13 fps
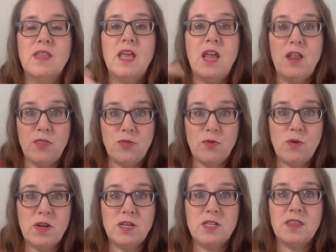And
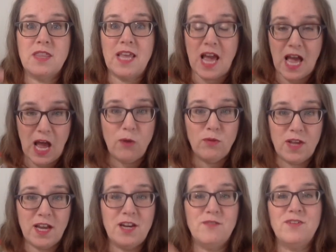thought the
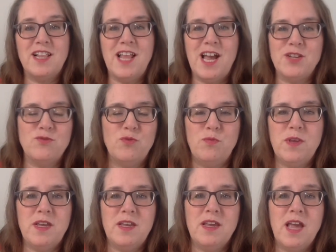outline of a class would
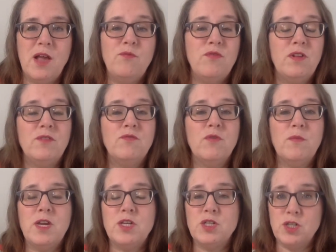be helpful
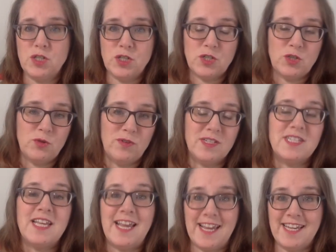information to
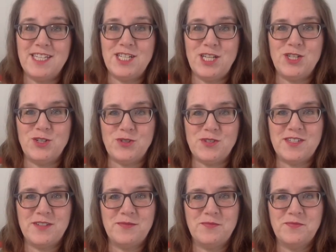students and
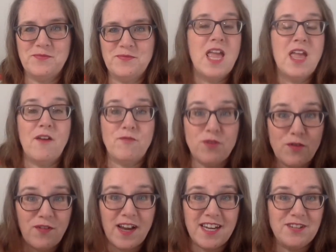teachers. If you
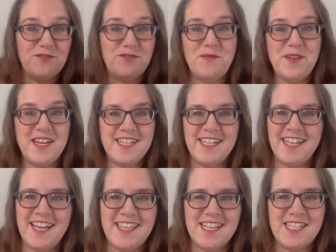find information like this